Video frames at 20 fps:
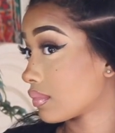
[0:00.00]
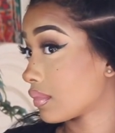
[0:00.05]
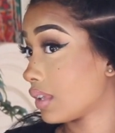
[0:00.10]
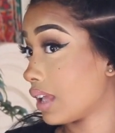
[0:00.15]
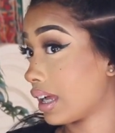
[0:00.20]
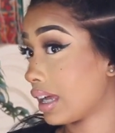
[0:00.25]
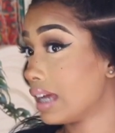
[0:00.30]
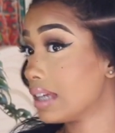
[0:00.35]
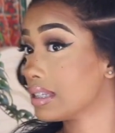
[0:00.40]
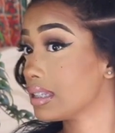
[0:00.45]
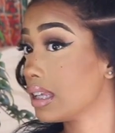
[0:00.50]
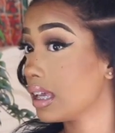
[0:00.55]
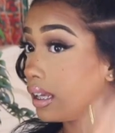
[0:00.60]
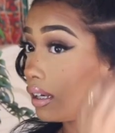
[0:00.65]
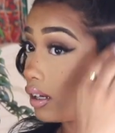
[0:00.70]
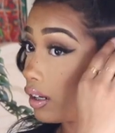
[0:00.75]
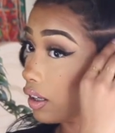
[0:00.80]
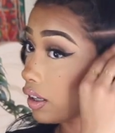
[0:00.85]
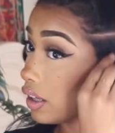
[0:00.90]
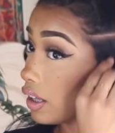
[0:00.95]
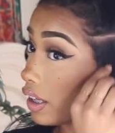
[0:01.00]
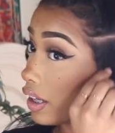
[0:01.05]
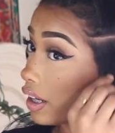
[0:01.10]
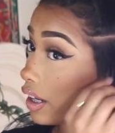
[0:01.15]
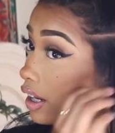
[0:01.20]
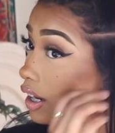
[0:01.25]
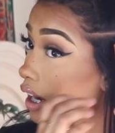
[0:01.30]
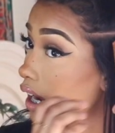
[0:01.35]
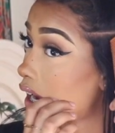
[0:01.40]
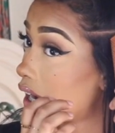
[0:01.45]
like I said
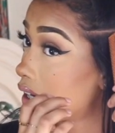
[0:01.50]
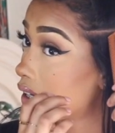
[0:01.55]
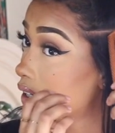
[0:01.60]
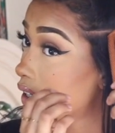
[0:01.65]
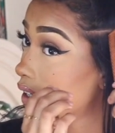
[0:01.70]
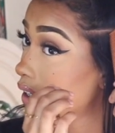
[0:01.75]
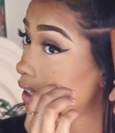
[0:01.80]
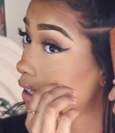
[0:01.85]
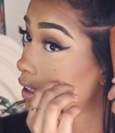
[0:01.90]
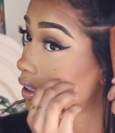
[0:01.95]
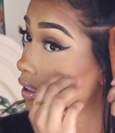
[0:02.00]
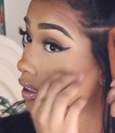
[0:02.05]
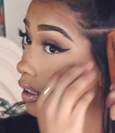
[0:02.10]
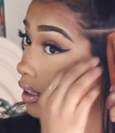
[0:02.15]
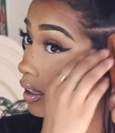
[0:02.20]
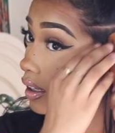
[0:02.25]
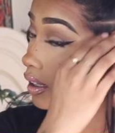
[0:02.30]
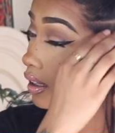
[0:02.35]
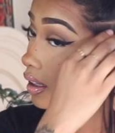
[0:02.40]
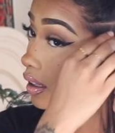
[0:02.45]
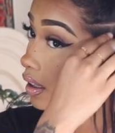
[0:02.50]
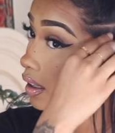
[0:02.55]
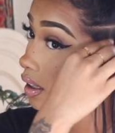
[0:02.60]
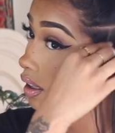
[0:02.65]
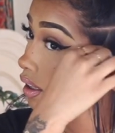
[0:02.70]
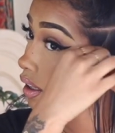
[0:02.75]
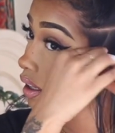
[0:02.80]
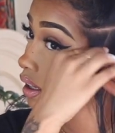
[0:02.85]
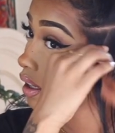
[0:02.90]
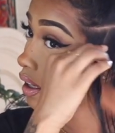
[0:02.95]
earlier, I didn't
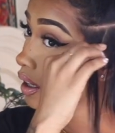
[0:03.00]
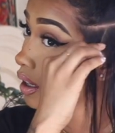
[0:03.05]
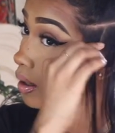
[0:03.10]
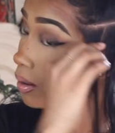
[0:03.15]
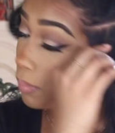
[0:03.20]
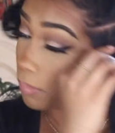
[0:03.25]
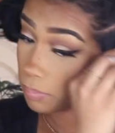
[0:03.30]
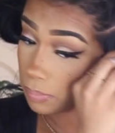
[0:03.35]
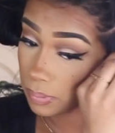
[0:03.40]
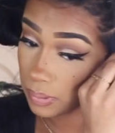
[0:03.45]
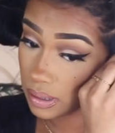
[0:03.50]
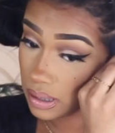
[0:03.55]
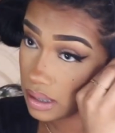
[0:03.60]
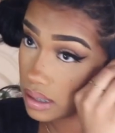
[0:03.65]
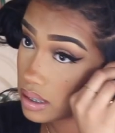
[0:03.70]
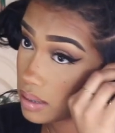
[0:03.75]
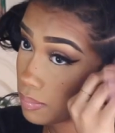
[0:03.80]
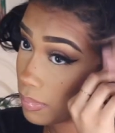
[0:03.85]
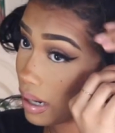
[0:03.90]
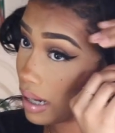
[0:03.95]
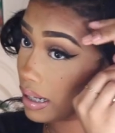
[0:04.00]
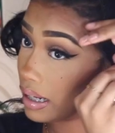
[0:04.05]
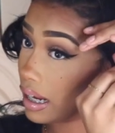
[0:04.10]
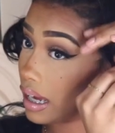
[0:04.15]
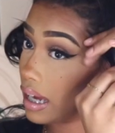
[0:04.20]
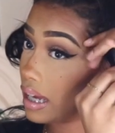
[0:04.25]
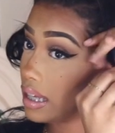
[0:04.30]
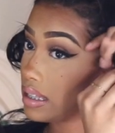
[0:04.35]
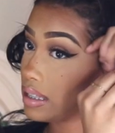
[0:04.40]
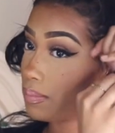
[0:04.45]
bleach my
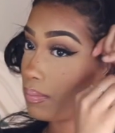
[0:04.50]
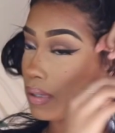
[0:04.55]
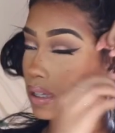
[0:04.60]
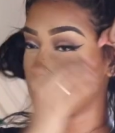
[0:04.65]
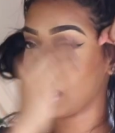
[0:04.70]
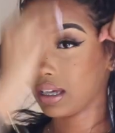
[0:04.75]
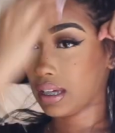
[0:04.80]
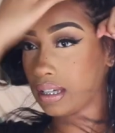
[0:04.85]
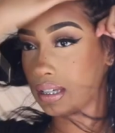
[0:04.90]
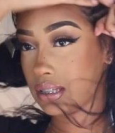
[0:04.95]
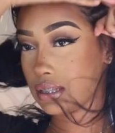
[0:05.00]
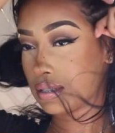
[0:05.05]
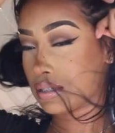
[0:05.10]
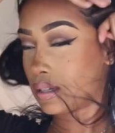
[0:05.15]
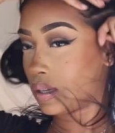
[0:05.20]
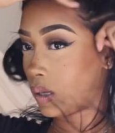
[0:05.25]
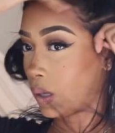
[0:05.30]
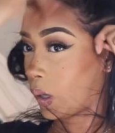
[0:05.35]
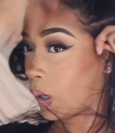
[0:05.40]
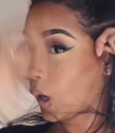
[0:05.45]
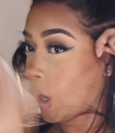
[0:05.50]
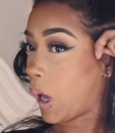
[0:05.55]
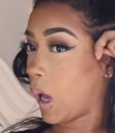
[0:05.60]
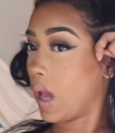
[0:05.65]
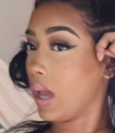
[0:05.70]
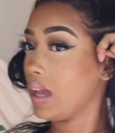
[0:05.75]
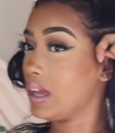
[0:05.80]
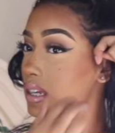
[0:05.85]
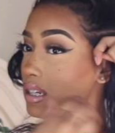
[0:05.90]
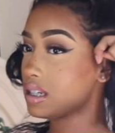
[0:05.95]
knots because
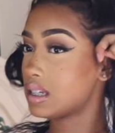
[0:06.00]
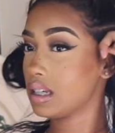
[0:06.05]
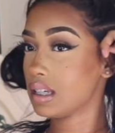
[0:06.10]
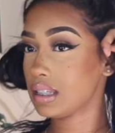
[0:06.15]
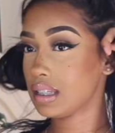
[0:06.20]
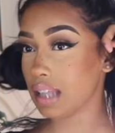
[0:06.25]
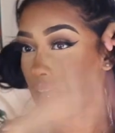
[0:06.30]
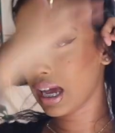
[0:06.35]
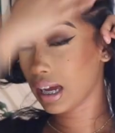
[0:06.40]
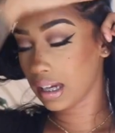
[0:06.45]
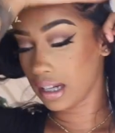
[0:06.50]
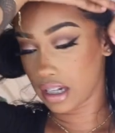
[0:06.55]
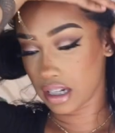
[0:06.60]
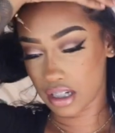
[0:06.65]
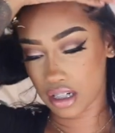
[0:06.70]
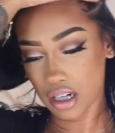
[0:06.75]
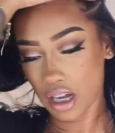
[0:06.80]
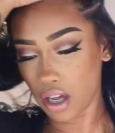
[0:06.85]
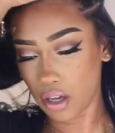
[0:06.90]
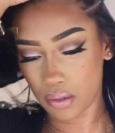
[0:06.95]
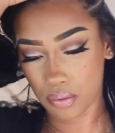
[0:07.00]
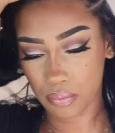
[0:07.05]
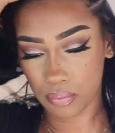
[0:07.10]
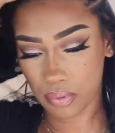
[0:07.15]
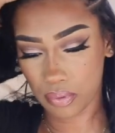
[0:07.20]
it's just not gonna show.